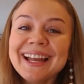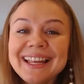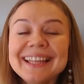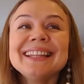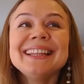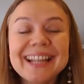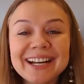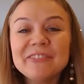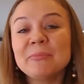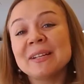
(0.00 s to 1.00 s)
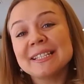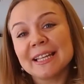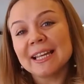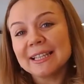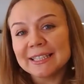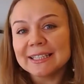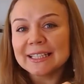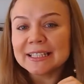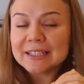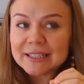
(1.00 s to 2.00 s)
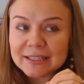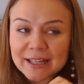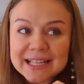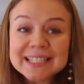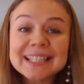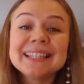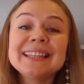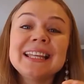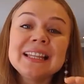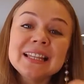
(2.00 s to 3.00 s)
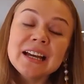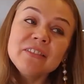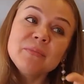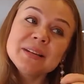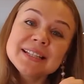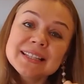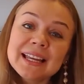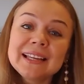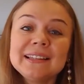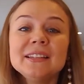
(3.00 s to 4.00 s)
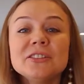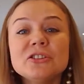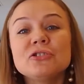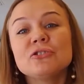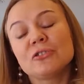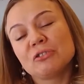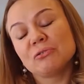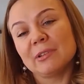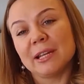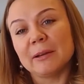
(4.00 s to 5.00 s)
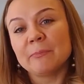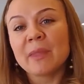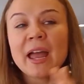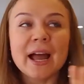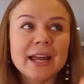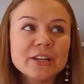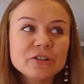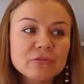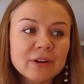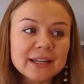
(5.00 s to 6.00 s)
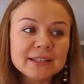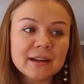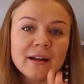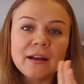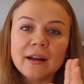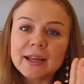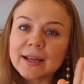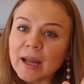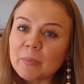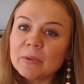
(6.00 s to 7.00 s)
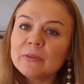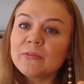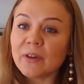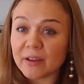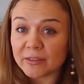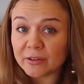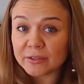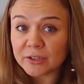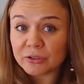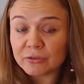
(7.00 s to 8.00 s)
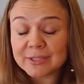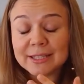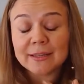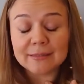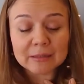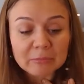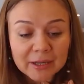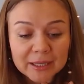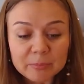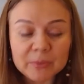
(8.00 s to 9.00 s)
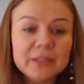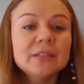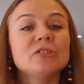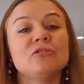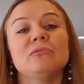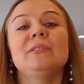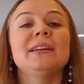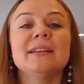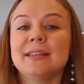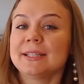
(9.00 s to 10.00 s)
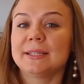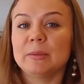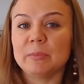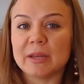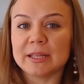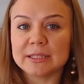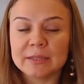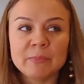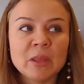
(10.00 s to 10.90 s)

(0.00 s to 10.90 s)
I love my cycling class and they love my cycling teacher Julia. I tried uh, a couple of other teachers and in my opinion Julia is the best.